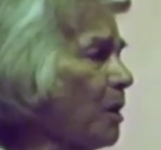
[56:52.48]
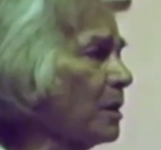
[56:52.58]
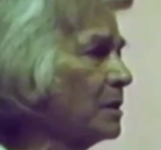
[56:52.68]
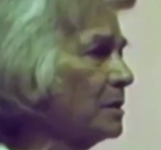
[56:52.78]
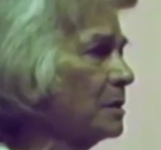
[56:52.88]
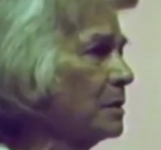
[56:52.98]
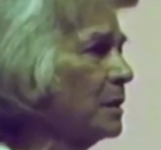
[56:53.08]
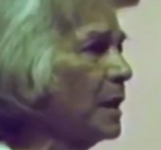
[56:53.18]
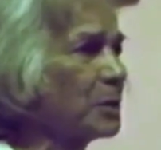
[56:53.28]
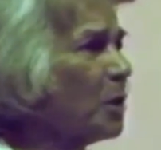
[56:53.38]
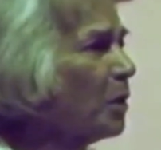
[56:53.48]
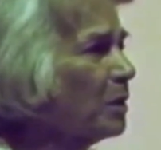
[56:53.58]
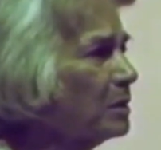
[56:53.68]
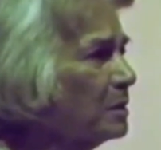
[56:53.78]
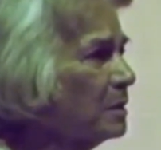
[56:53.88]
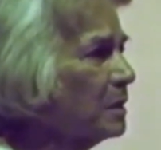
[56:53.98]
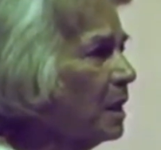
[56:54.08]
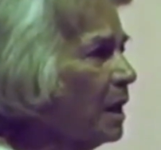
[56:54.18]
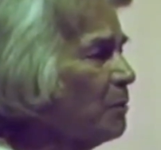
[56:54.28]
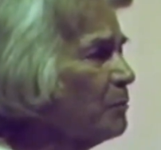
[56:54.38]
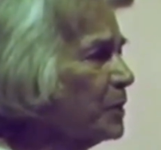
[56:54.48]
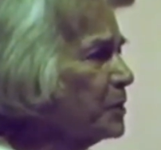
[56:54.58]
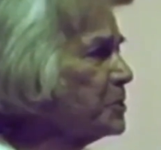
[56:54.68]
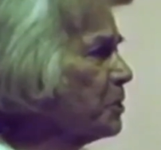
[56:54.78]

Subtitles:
the law at all. However